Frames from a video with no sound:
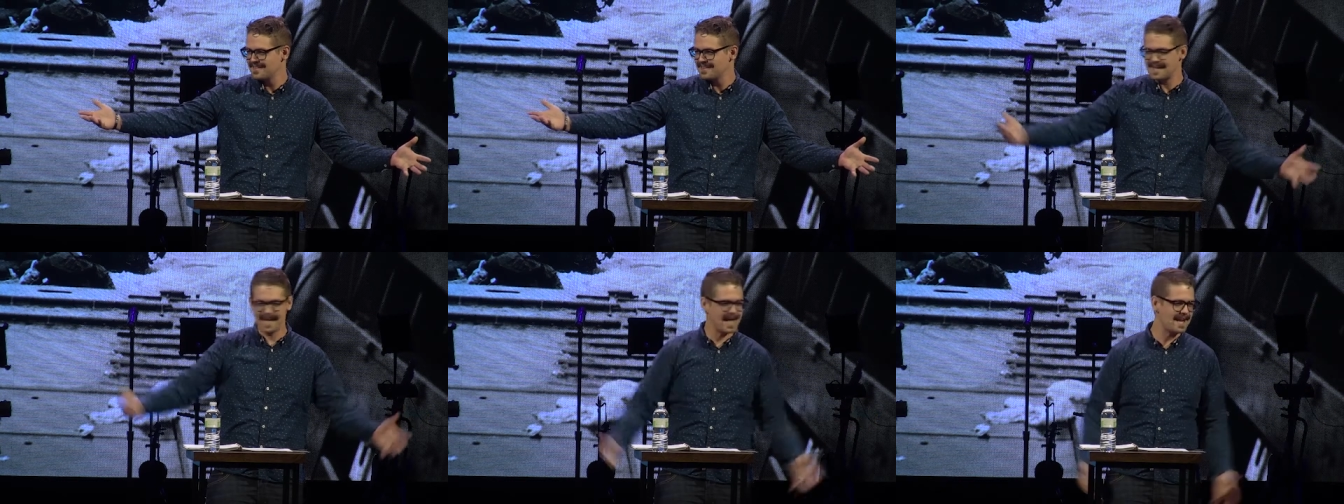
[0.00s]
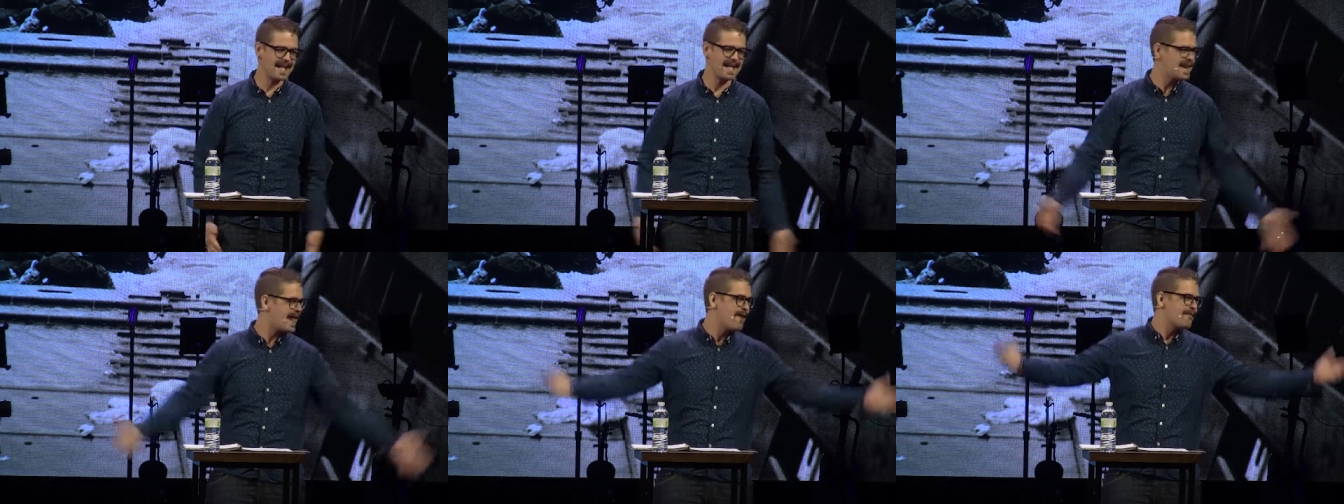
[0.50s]
They can't
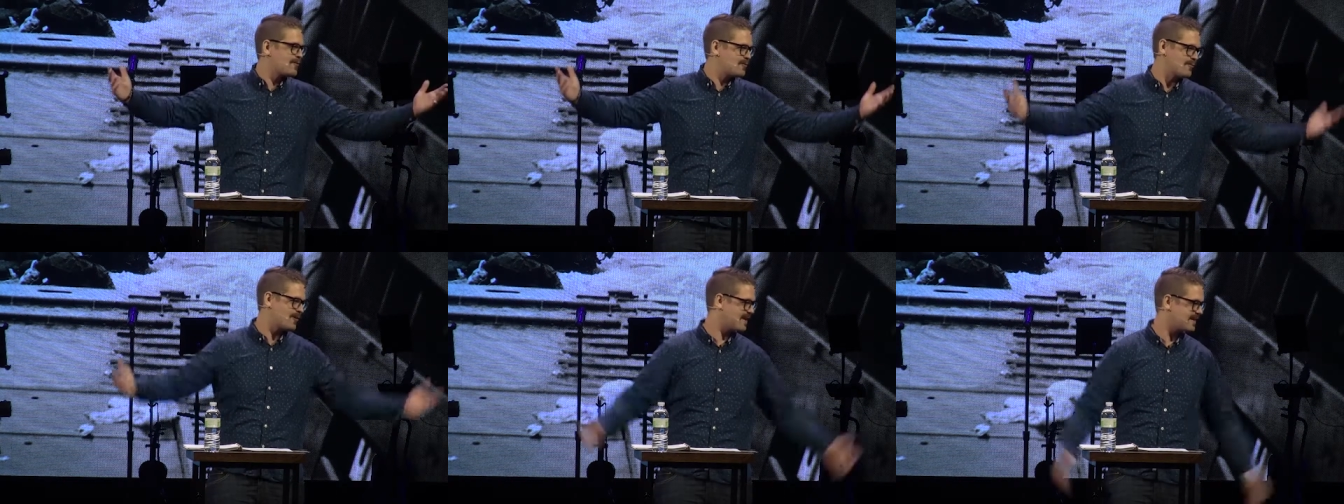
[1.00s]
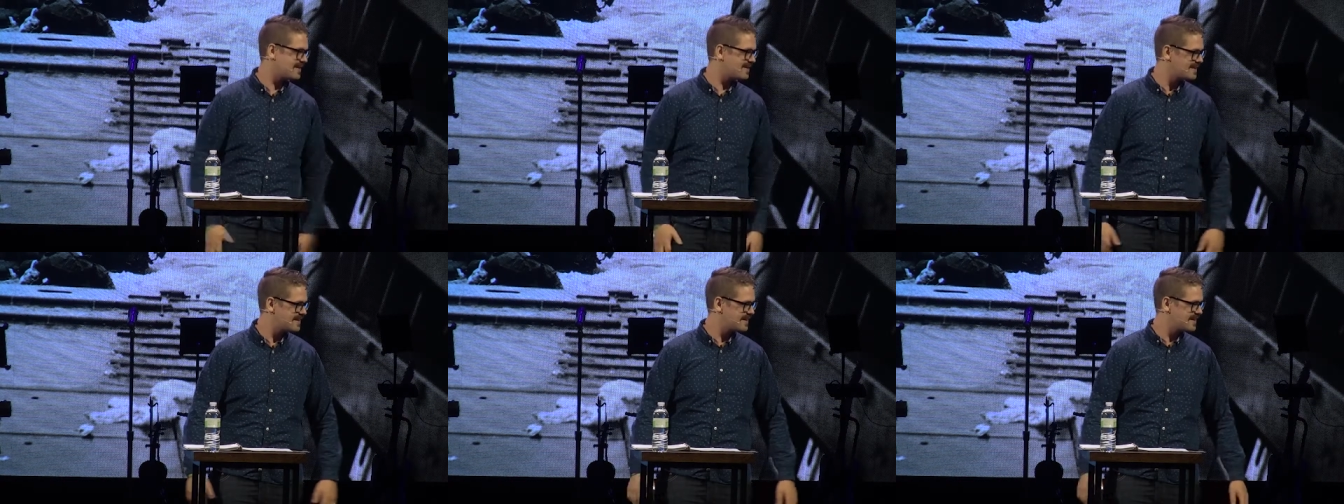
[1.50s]
hit everyone.
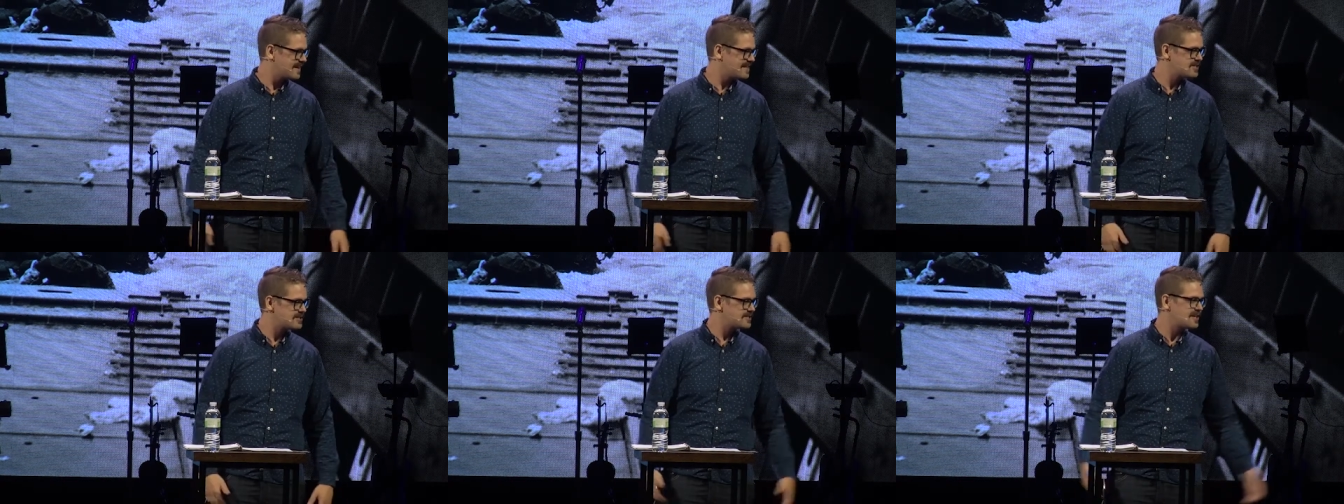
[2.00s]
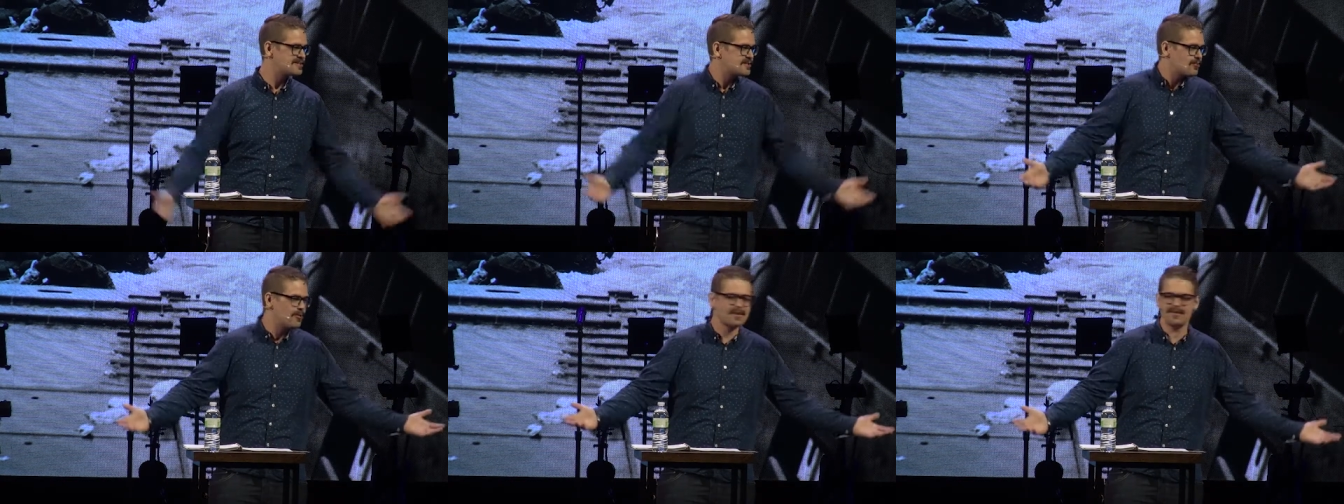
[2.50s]
It just
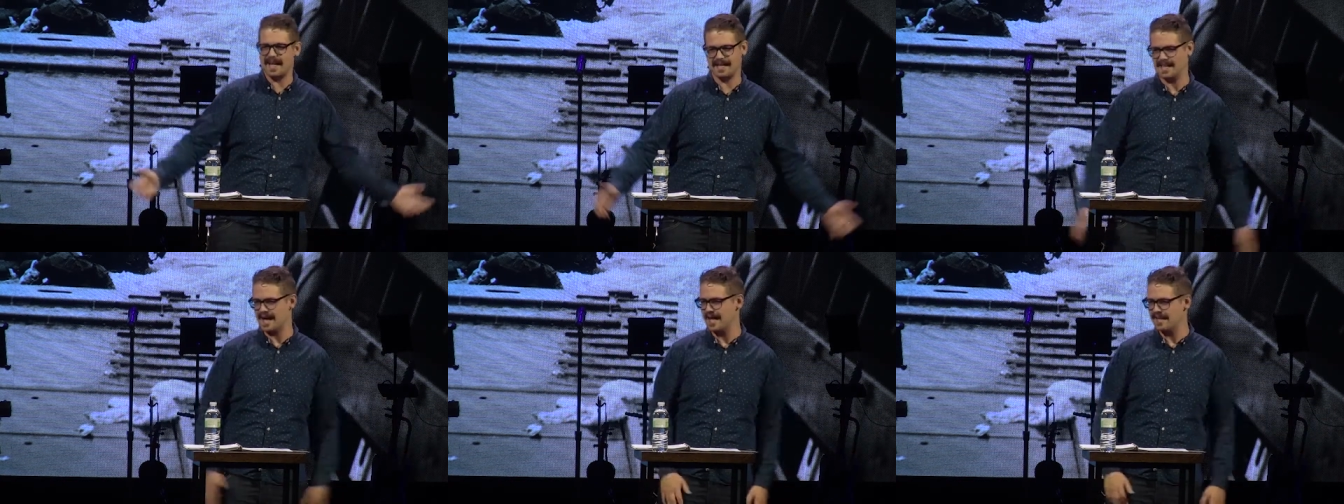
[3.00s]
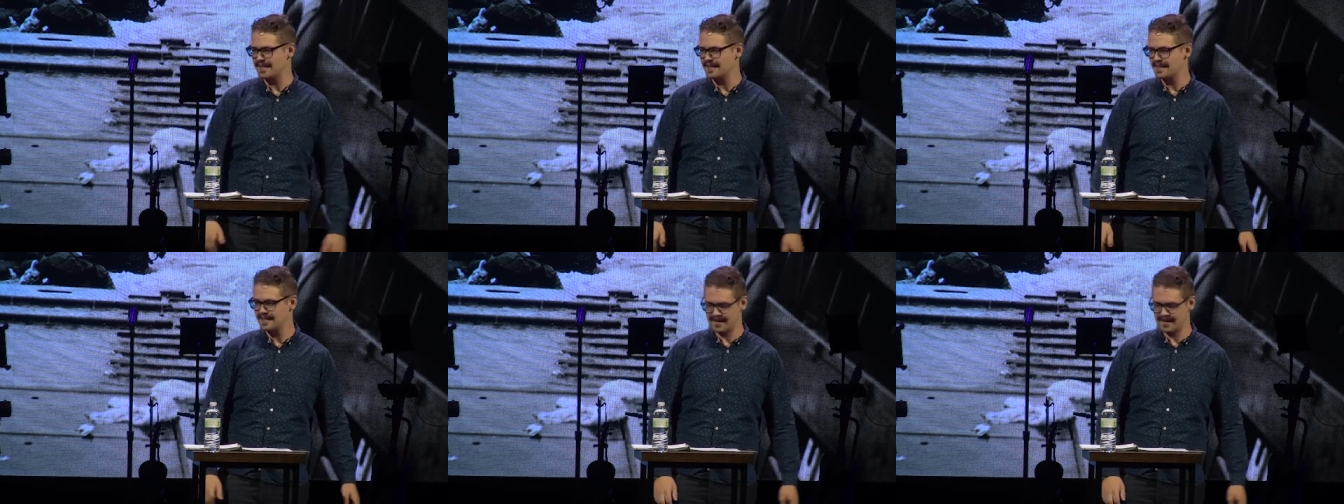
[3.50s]
doesn't work like that.